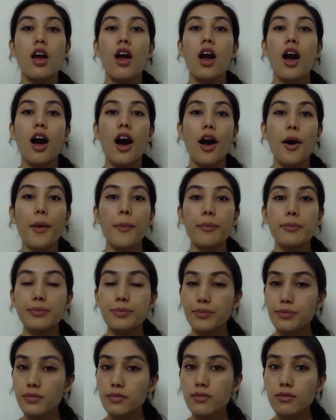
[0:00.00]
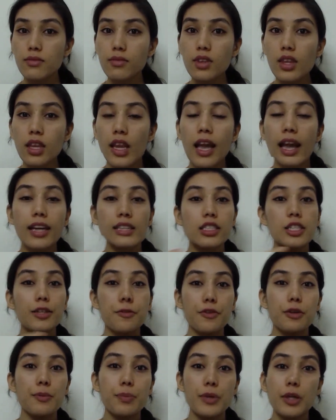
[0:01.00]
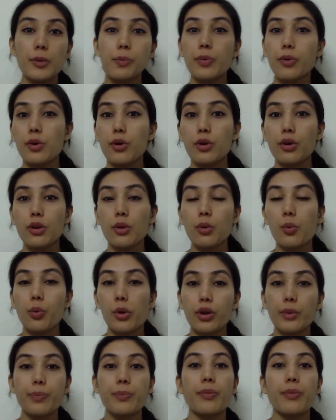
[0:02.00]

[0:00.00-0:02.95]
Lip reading: and different people would